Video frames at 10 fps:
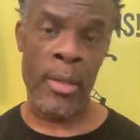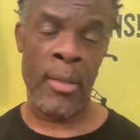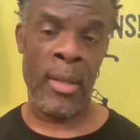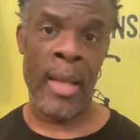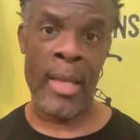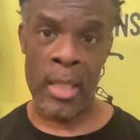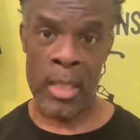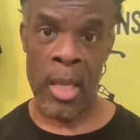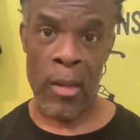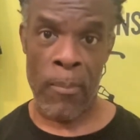I think that's a
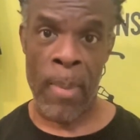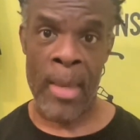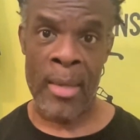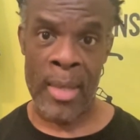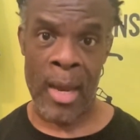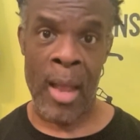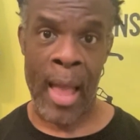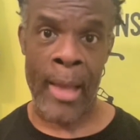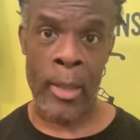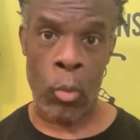safe bet there
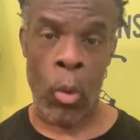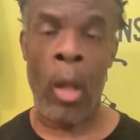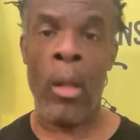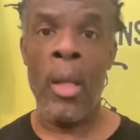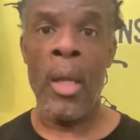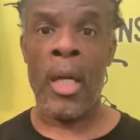as well.